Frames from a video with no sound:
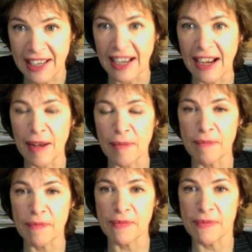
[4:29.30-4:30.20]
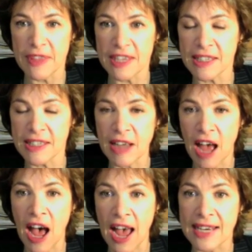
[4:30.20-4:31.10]
Um, this
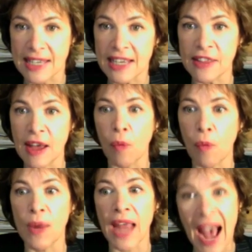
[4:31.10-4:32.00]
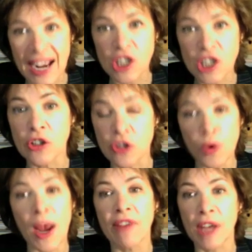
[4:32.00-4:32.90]
idea that we actually
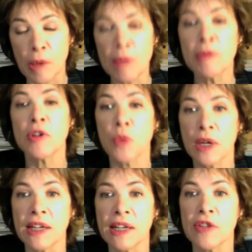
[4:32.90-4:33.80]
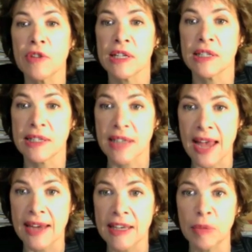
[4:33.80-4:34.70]
do have a commitment to one another in a
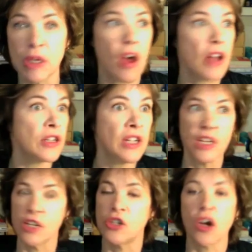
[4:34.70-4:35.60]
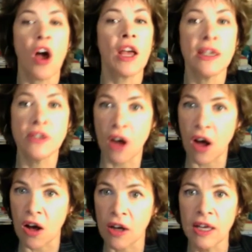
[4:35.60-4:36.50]
society beyond dog eat
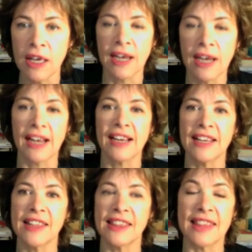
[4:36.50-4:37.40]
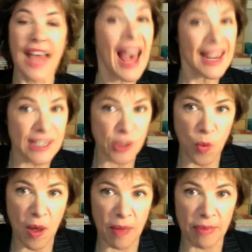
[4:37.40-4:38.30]
dog, uh, that is the
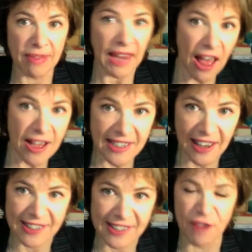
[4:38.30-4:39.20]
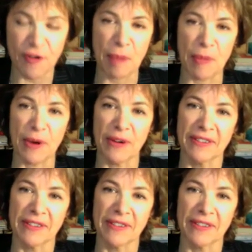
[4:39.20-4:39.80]
one that lost last November.